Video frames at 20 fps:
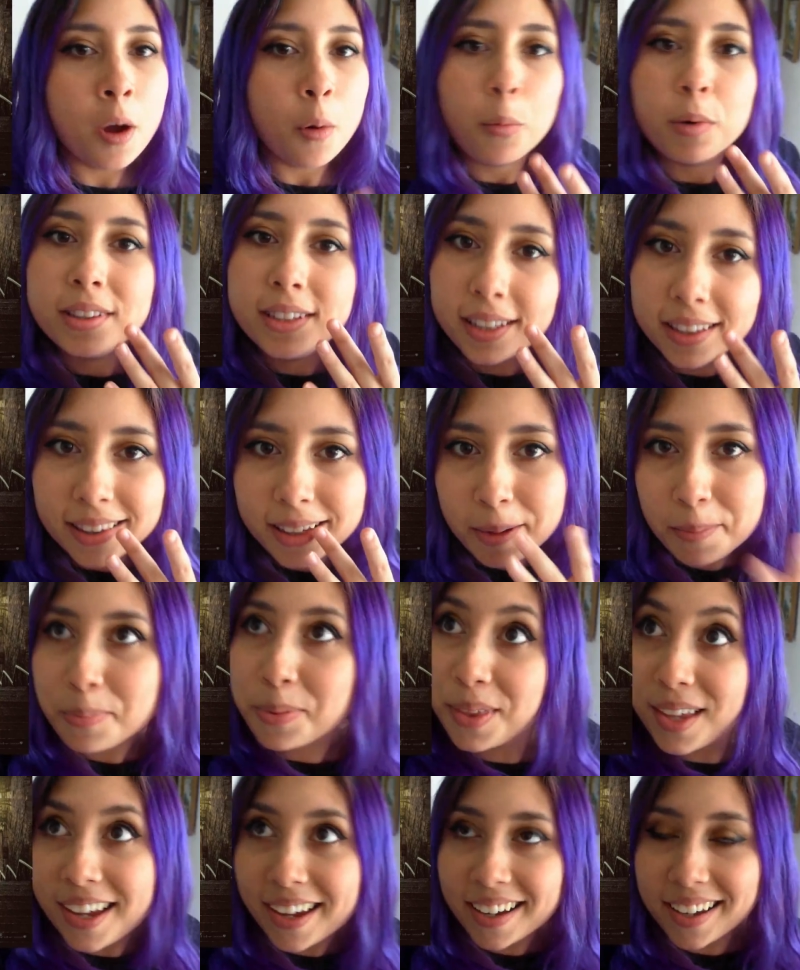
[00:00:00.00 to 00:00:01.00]
with the lip
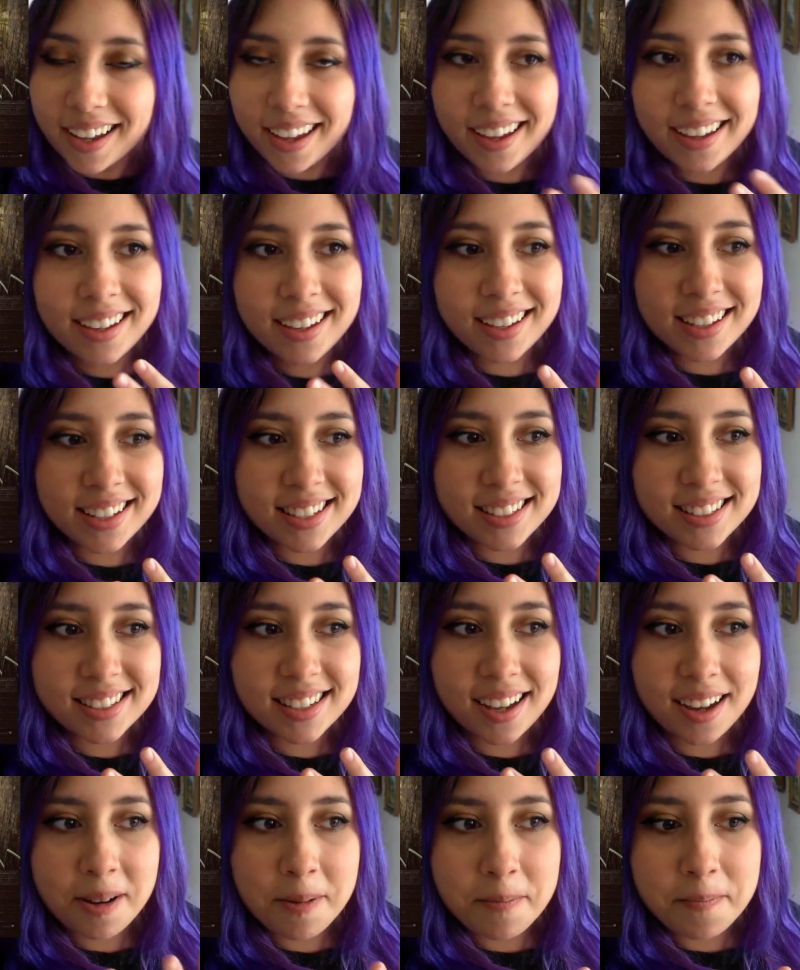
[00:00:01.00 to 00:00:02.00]
thing is
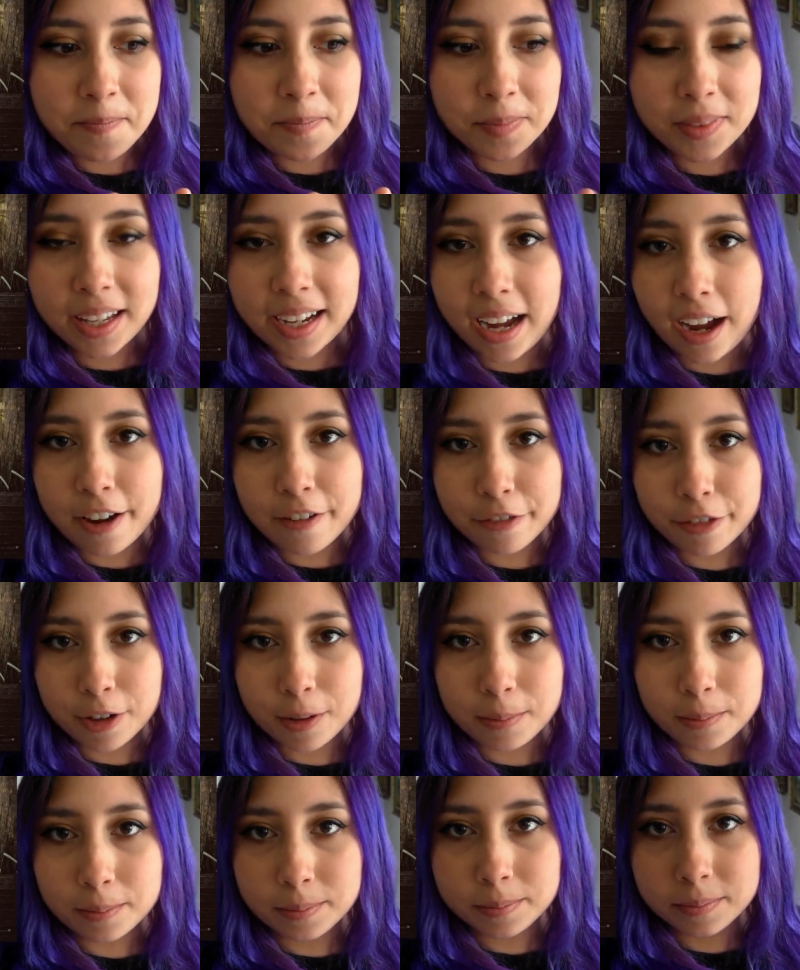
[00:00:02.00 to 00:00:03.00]
the guy
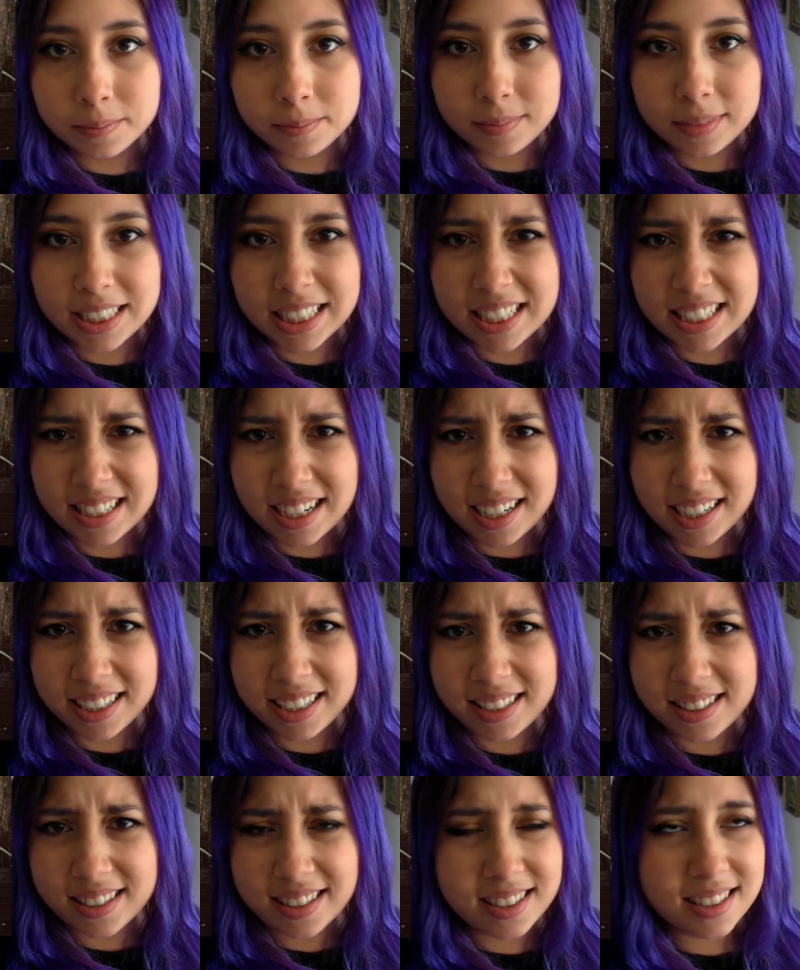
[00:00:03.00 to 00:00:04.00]
from the
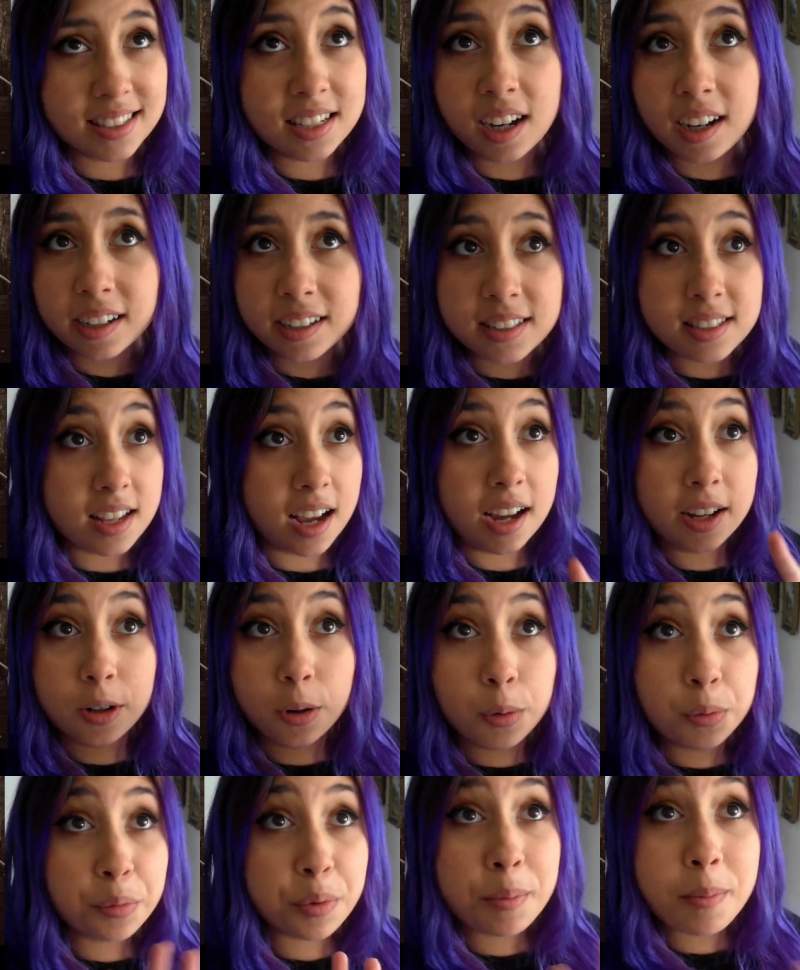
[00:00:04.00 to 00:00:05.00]
Signs, I
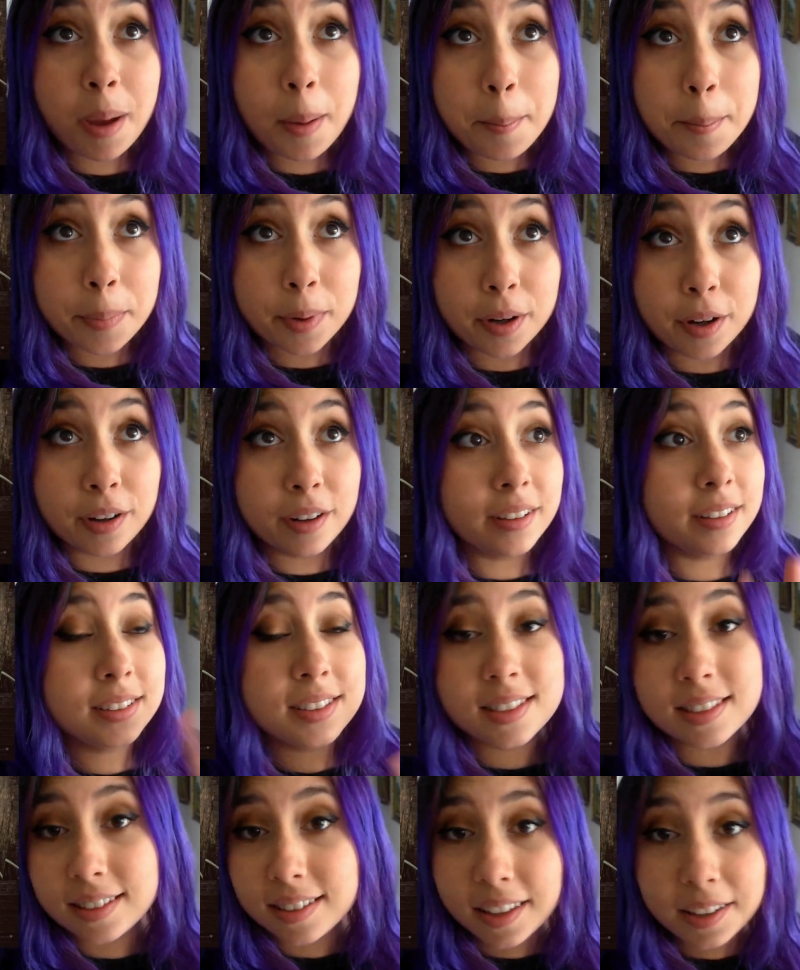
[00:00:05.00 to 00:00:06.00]
don't remember,
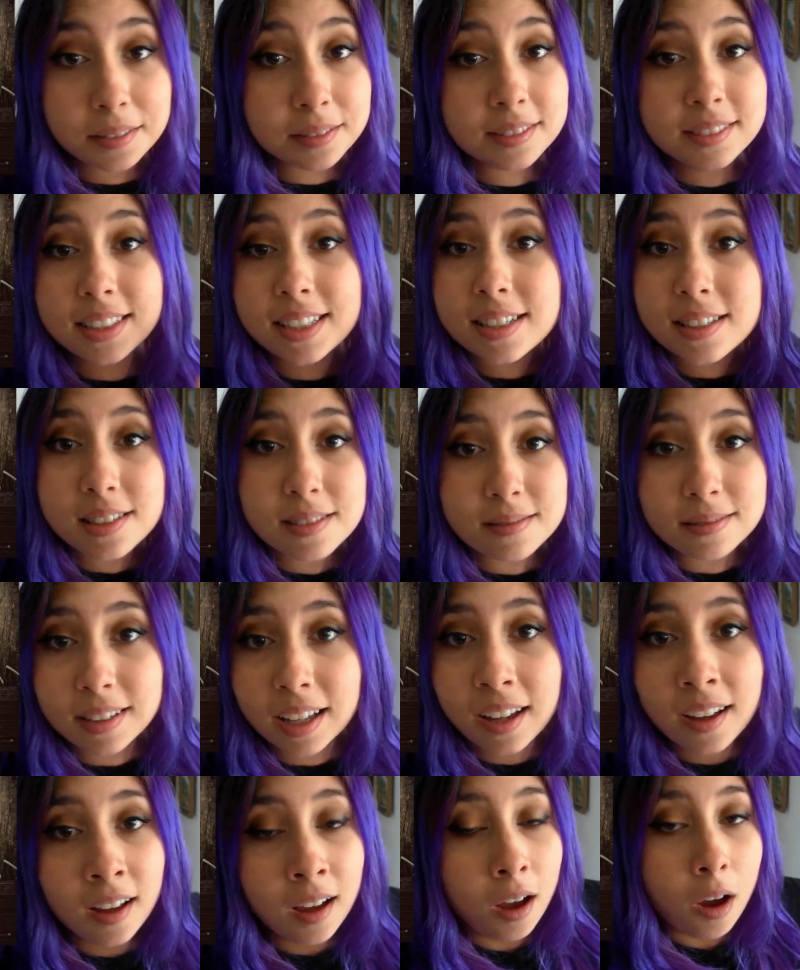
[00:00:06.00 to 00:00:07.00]
it's this
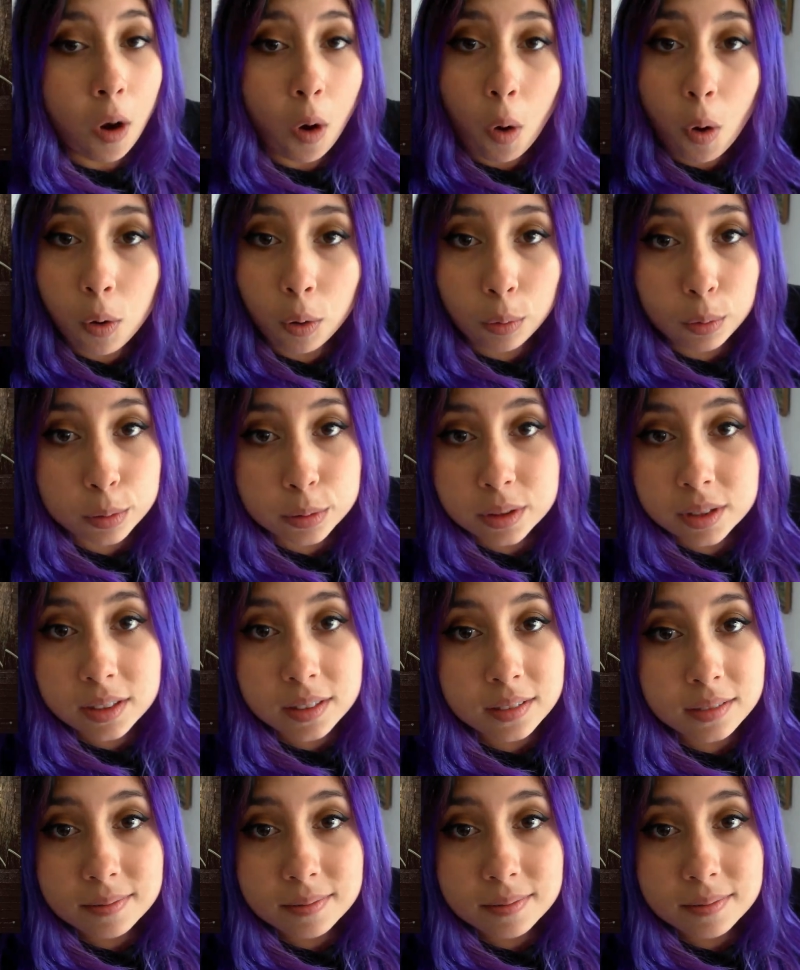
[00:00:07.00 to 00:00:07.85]
old